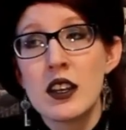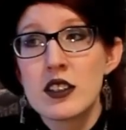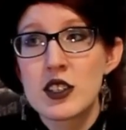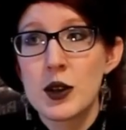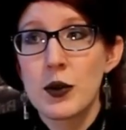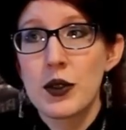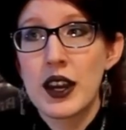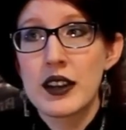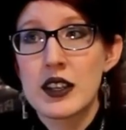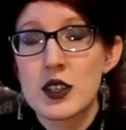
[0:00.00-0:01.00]
so
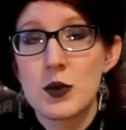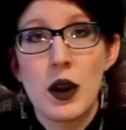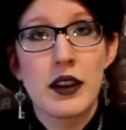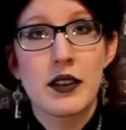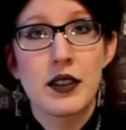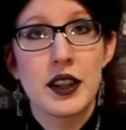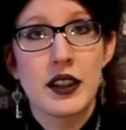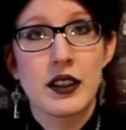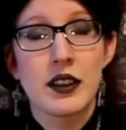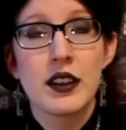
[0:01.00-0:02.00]
that is one
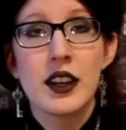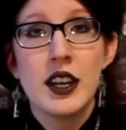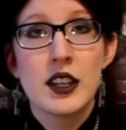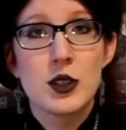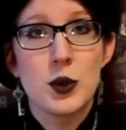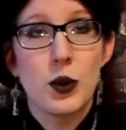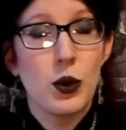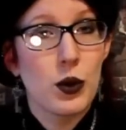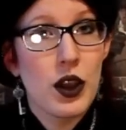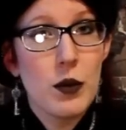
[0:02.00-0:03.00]
thing to
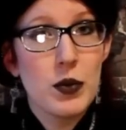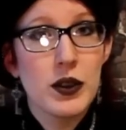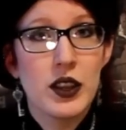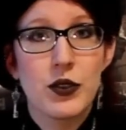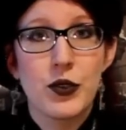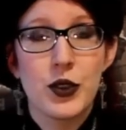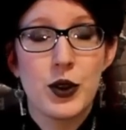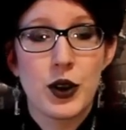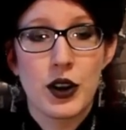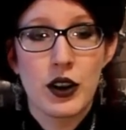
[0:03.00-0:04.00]
look up if
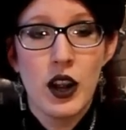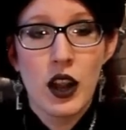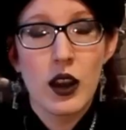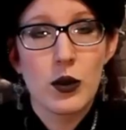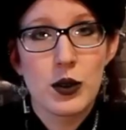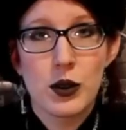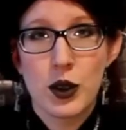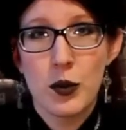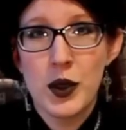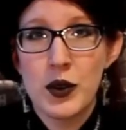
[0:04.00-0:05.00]
your local
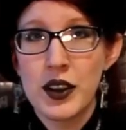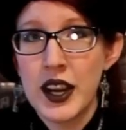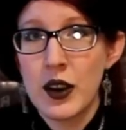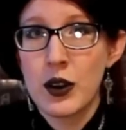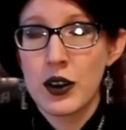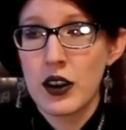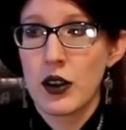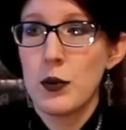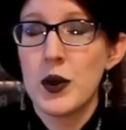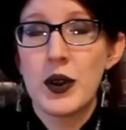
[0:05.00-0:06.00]
community or a
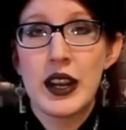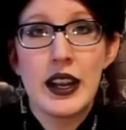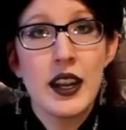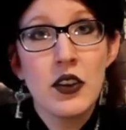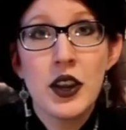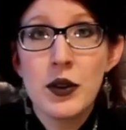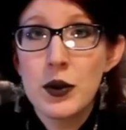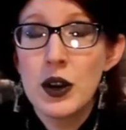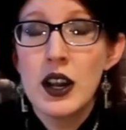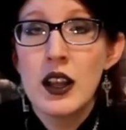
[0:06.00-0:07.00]
community near
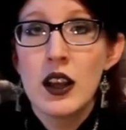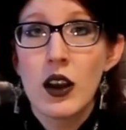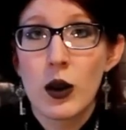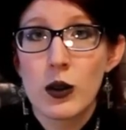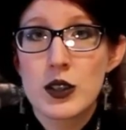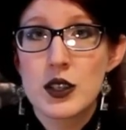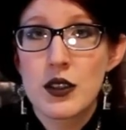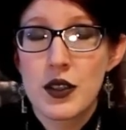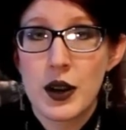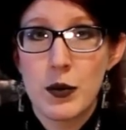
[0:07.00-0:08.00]
you holds
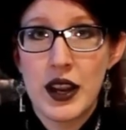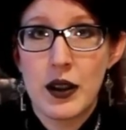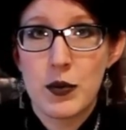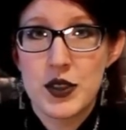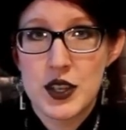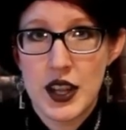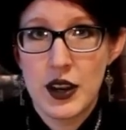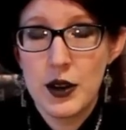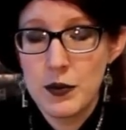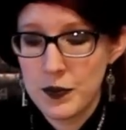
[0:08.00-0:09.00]
their meetups there.